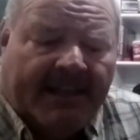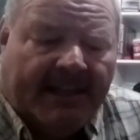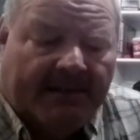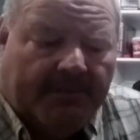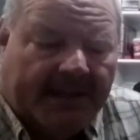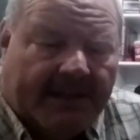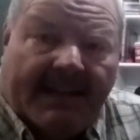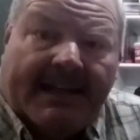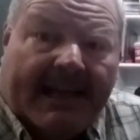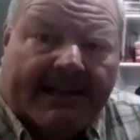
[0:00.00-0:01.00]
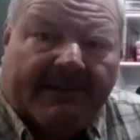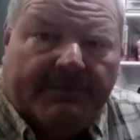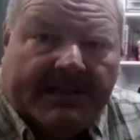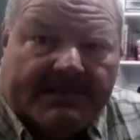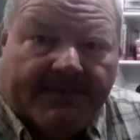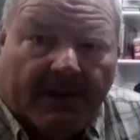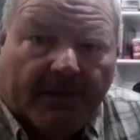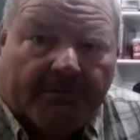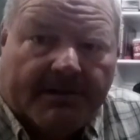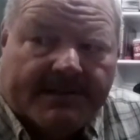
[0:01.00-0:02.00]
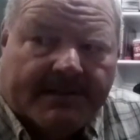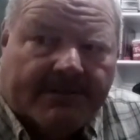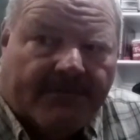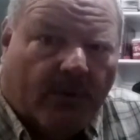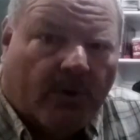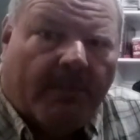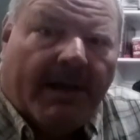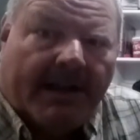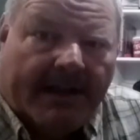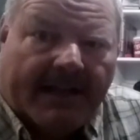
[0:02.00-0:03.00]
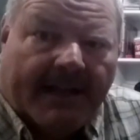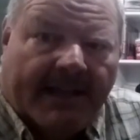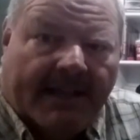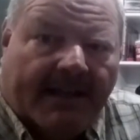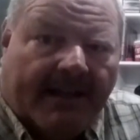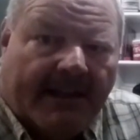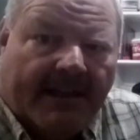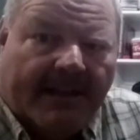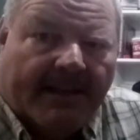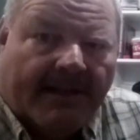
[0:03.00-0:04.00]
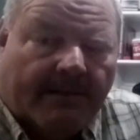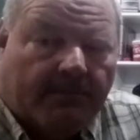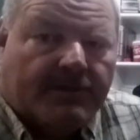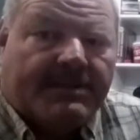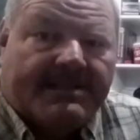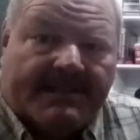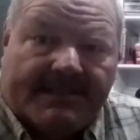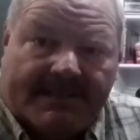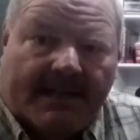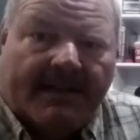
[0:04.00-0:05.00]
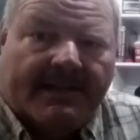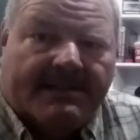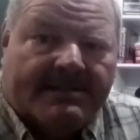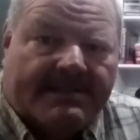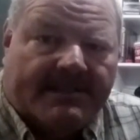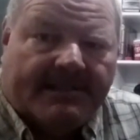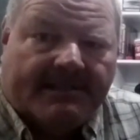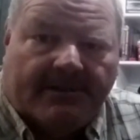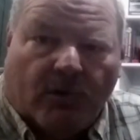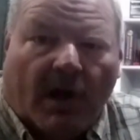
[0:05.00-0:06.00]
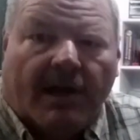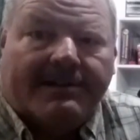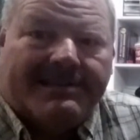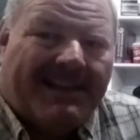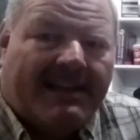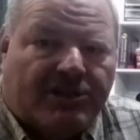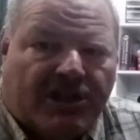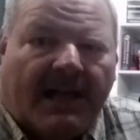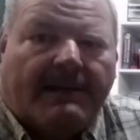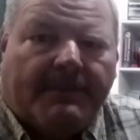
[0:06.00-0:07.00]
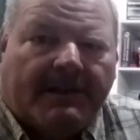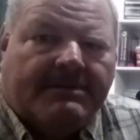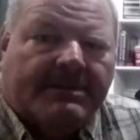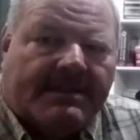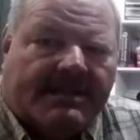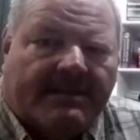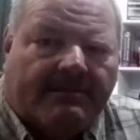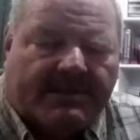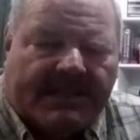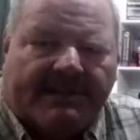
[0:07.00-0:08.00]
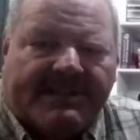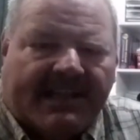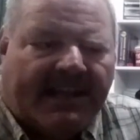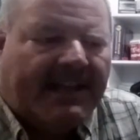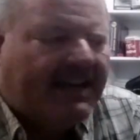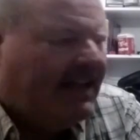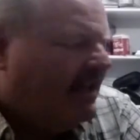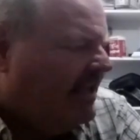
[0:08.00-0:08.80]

He had been inactive because of health reasons for about a decade, and most of this had set in his garage/shop that was outside.